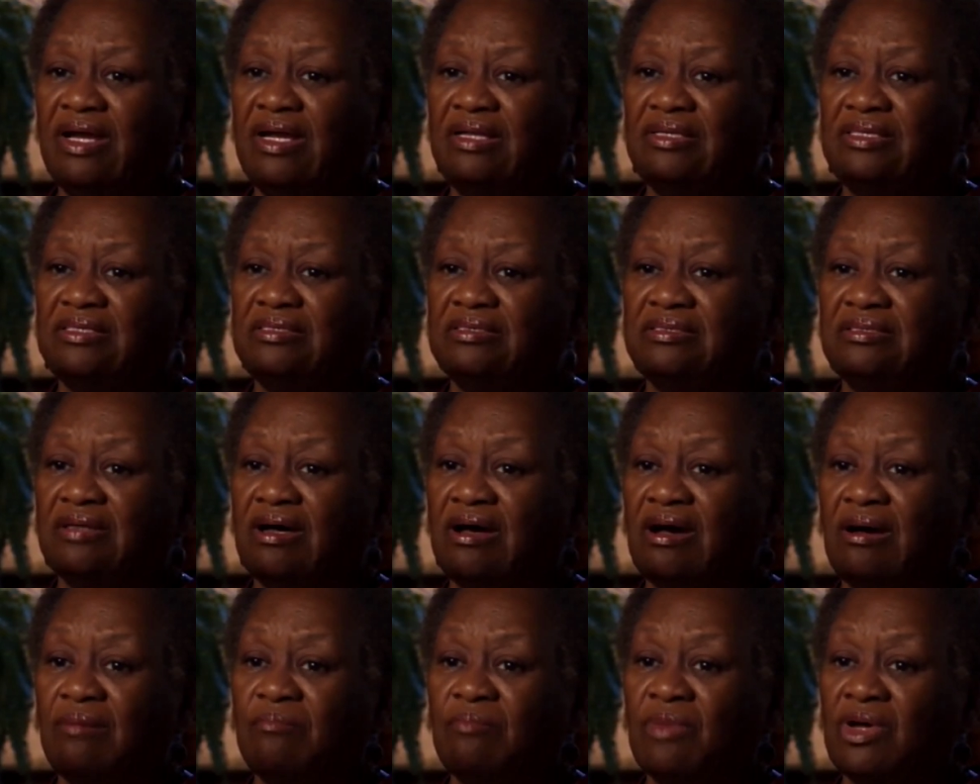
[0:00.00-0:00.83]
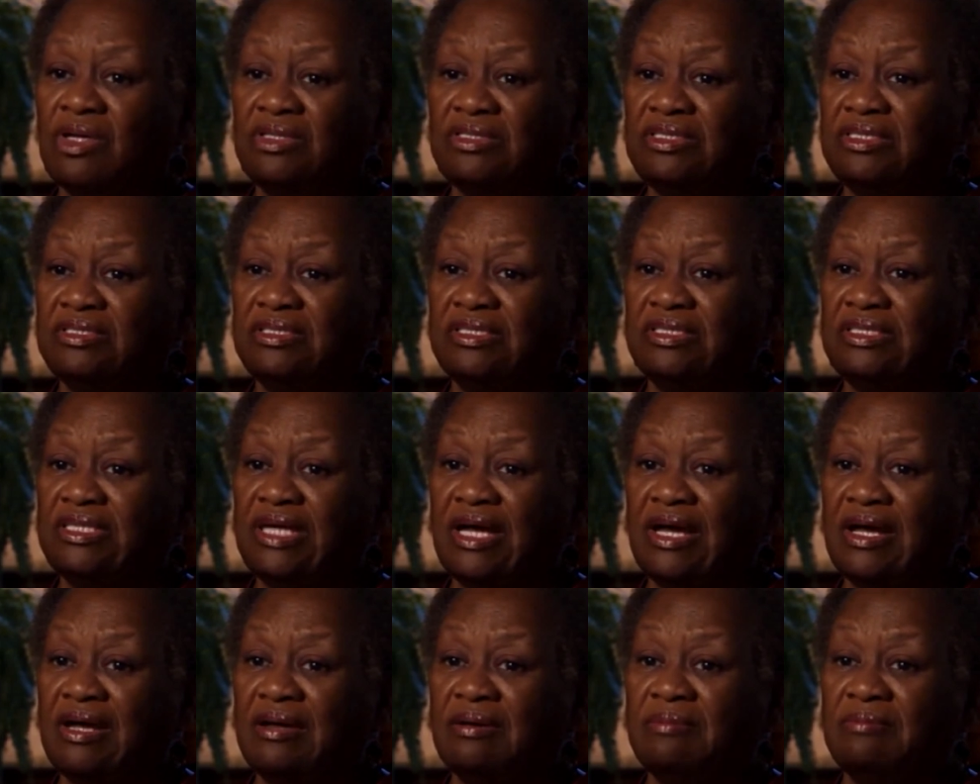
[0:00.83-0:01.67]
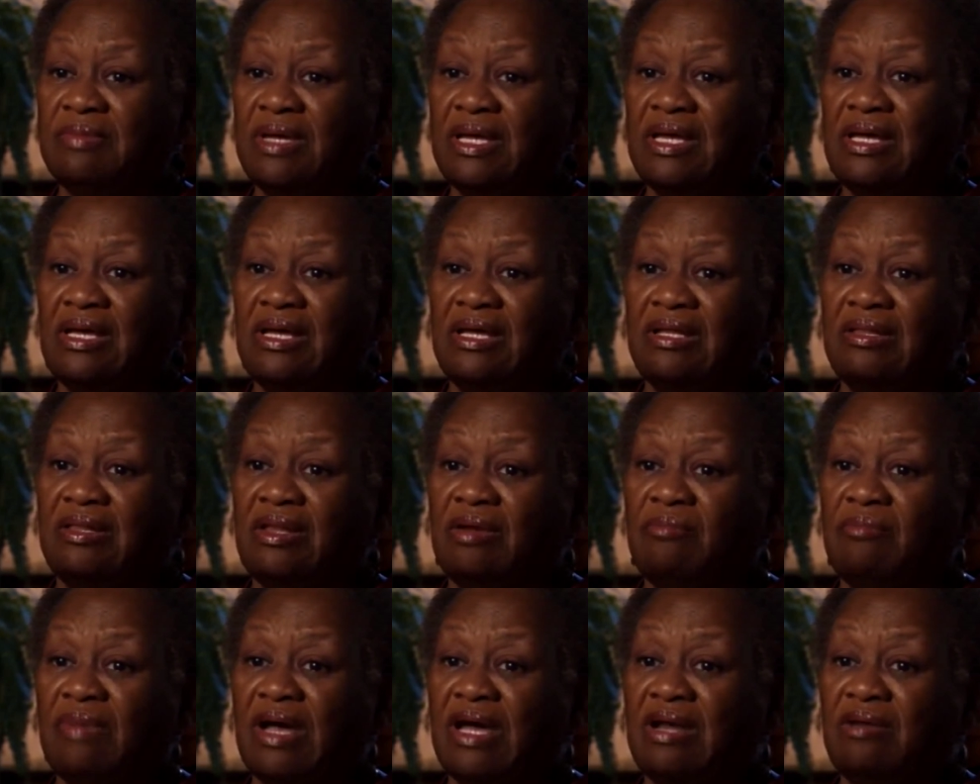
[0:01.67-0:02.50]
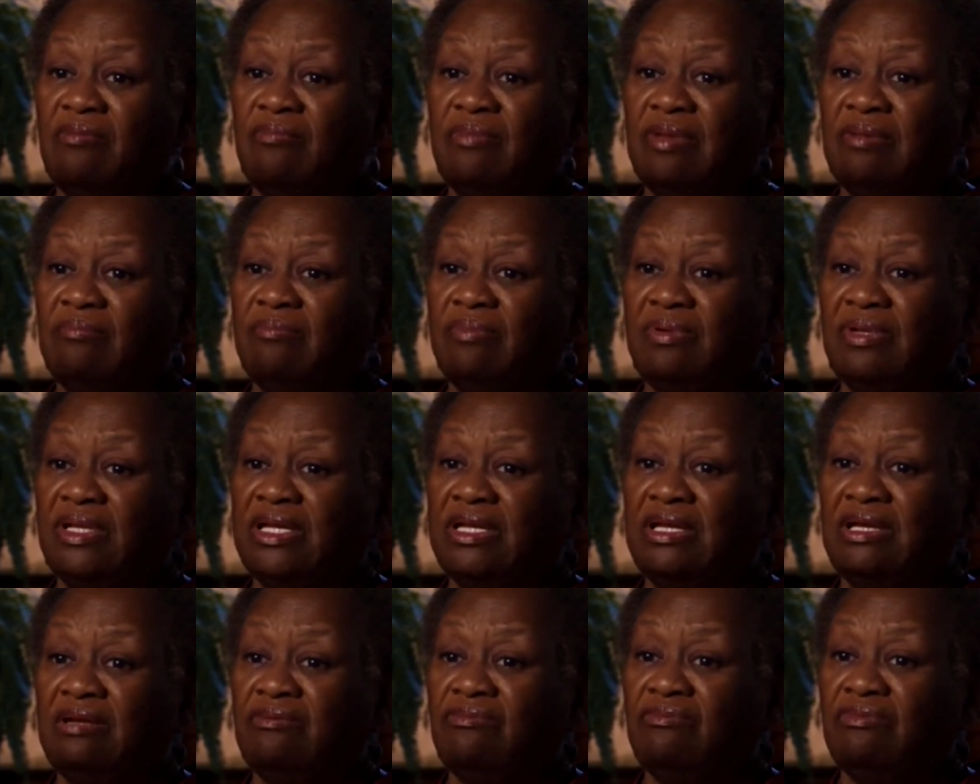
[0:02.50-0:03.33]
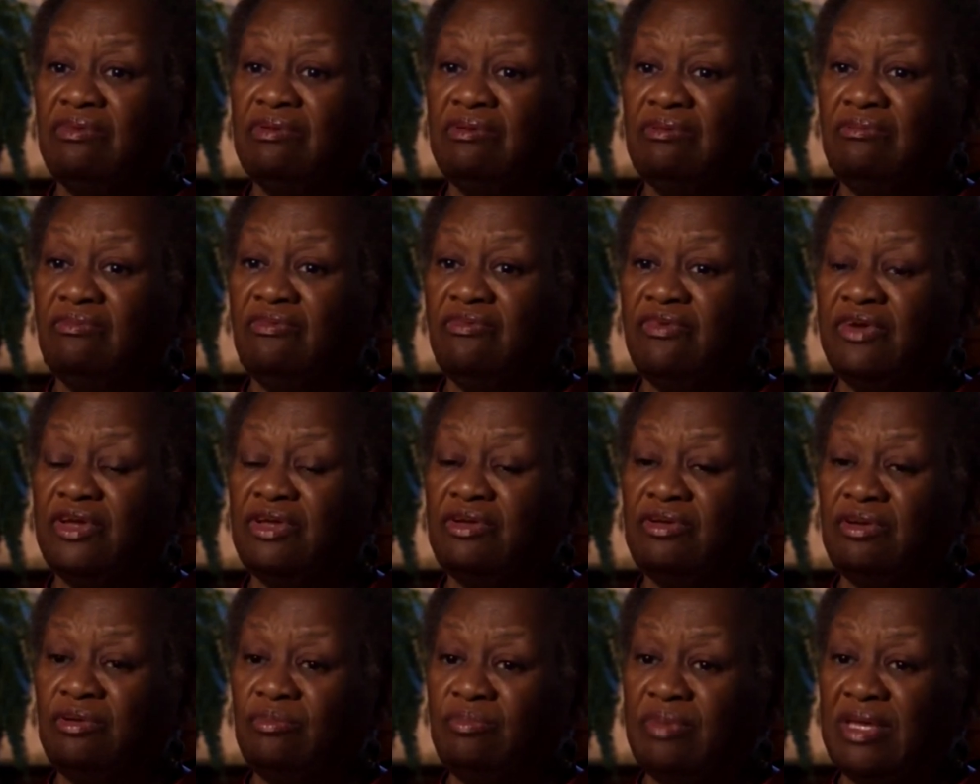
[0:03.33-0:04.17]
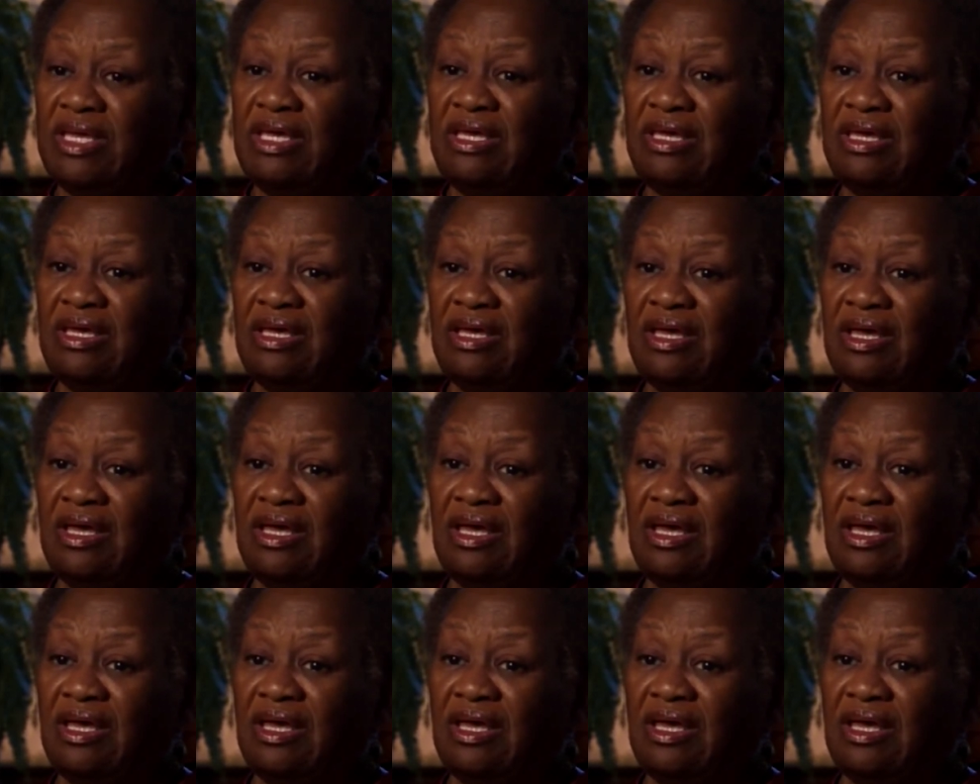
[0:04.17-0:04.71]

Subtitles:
And most of the time, there might have been plenty of room for you to be